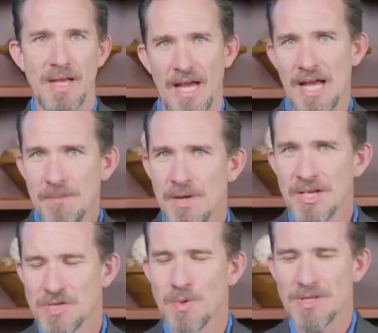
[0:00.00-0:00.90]

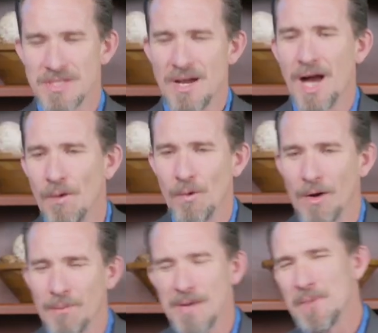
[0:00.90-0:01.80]
Amos was not
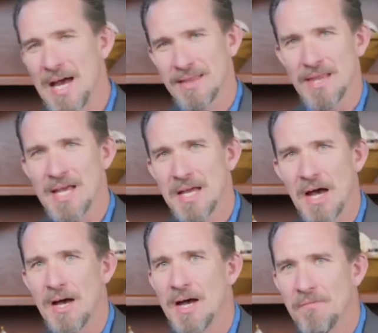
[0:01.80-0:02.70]
what we might think
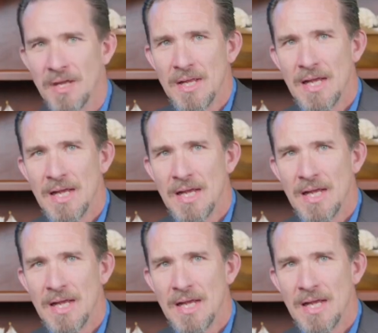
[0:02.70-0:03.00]
of